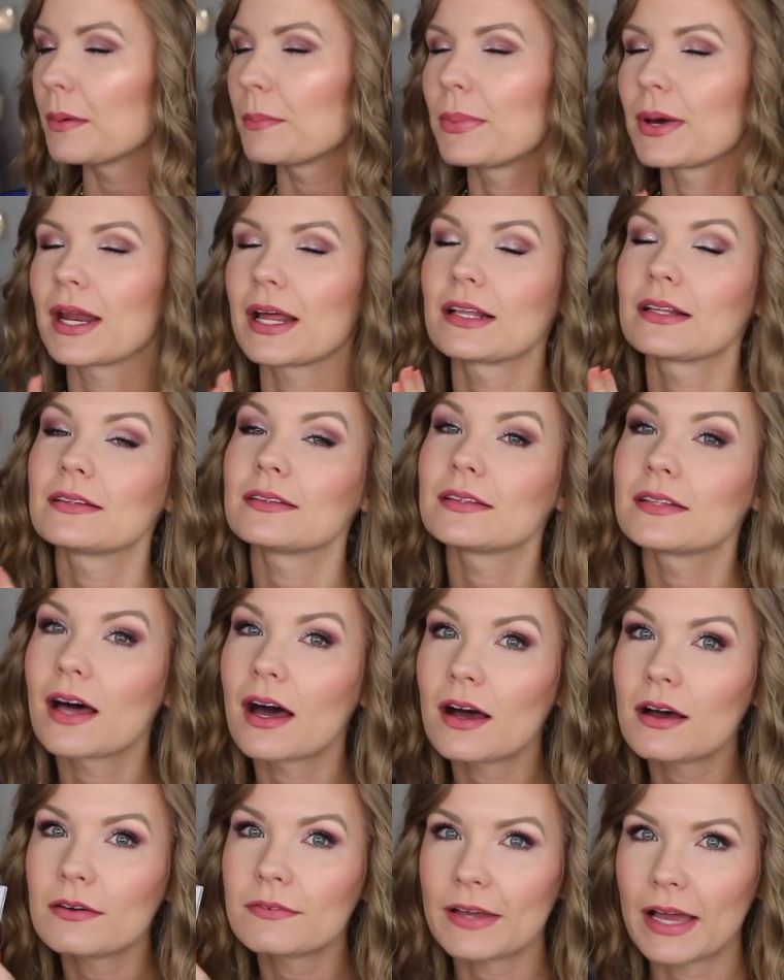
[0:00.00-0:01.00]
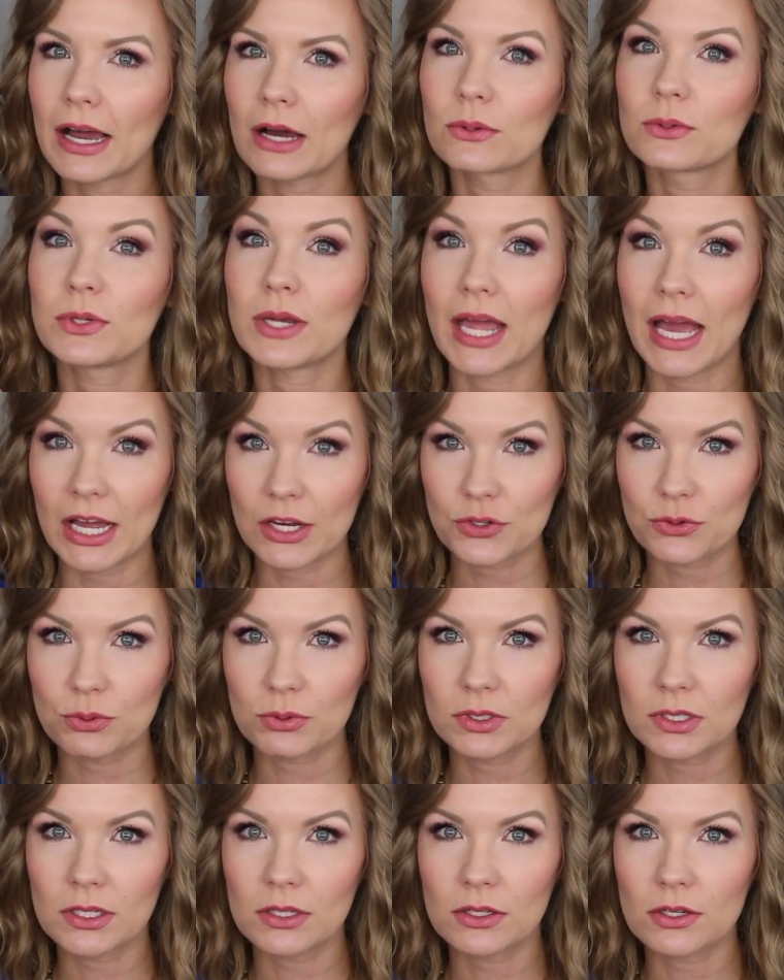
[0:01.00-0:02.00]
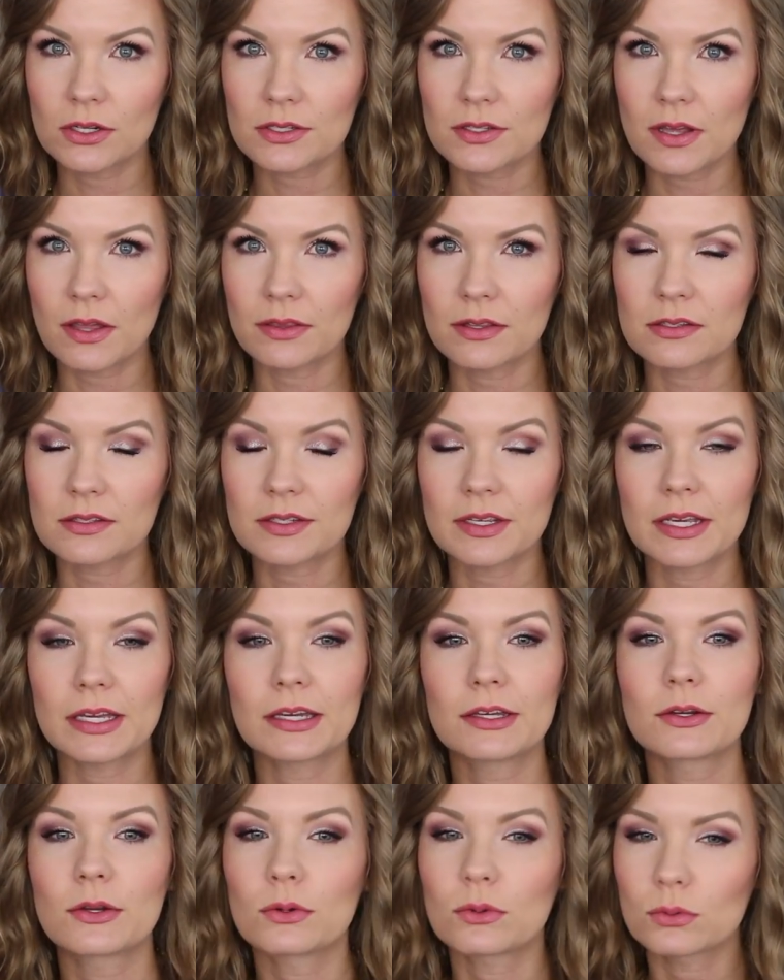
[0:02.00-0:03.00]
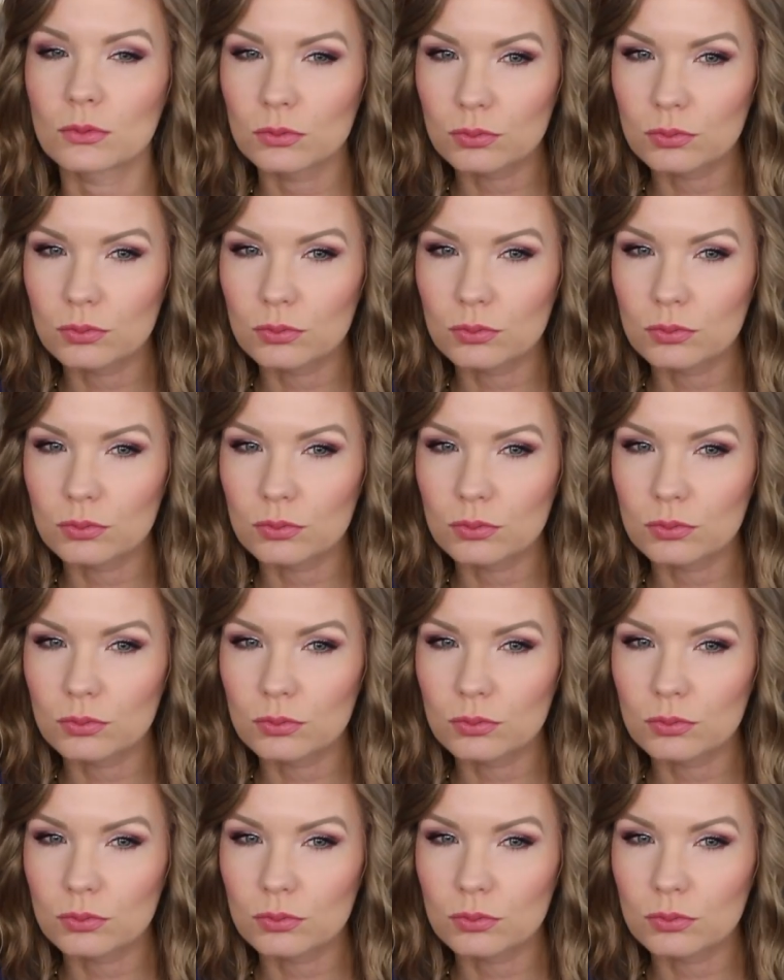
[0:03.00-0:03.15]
But I love how natural it looks on the skin.